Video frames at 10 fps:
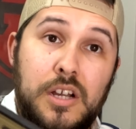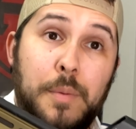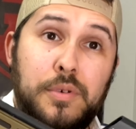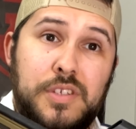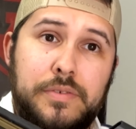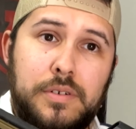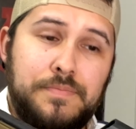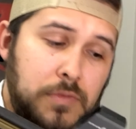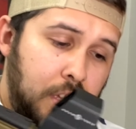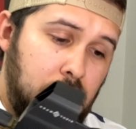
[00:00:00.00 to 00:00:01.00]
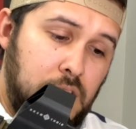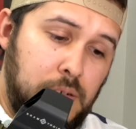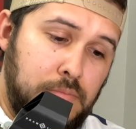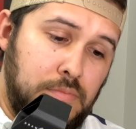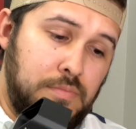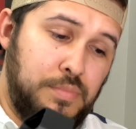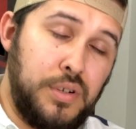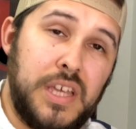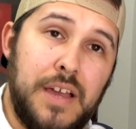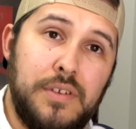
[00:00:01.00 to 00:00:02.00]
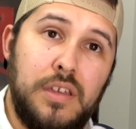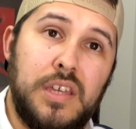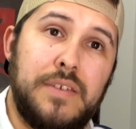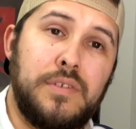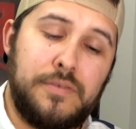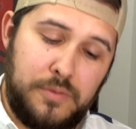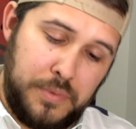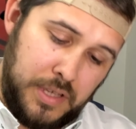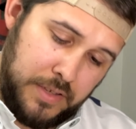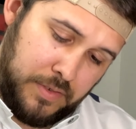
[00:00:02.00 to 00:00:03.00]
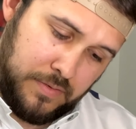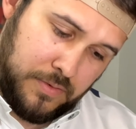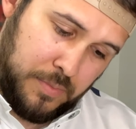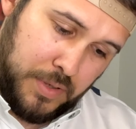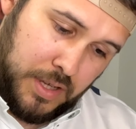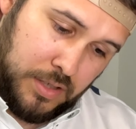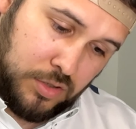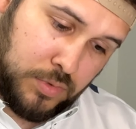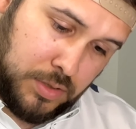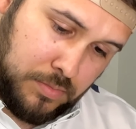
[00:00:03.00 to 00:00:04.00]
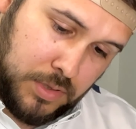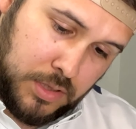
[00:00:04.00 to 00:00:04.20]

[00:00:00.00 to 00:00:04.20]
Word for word: Upper receiver, um, pretty heavy, even for be, even for it being aluminum.